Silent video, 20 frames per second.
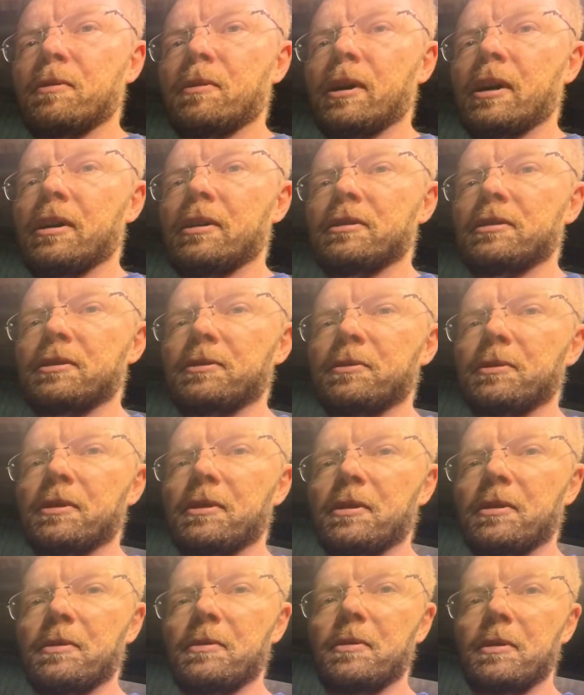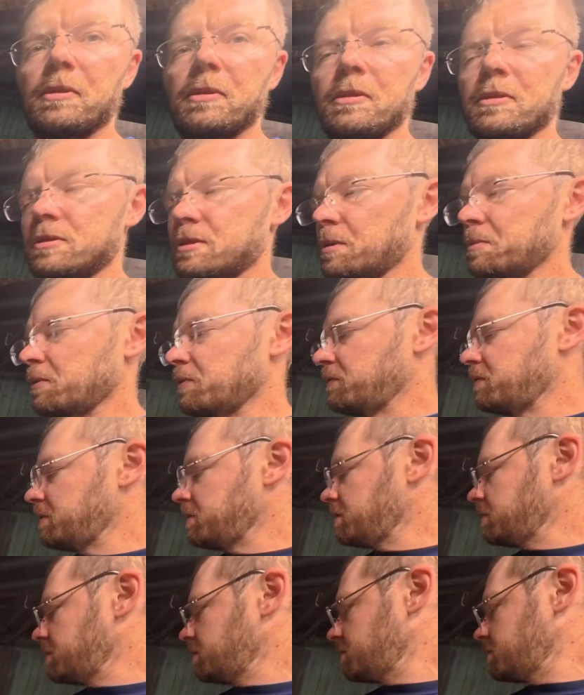while, so we think some of
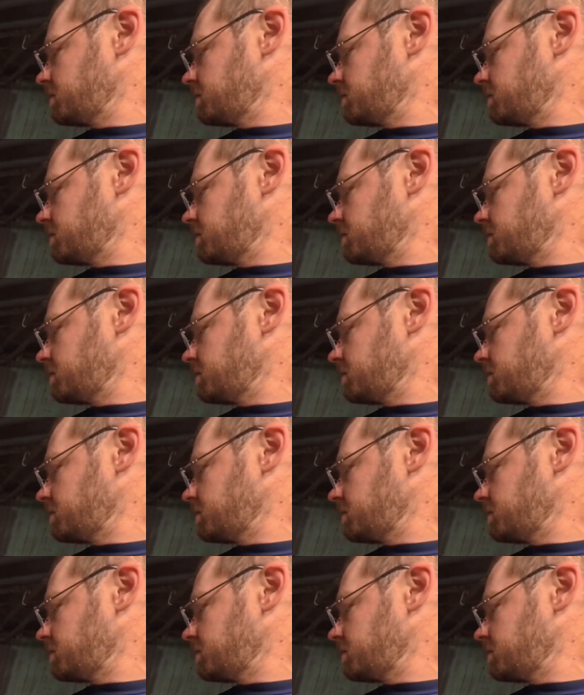it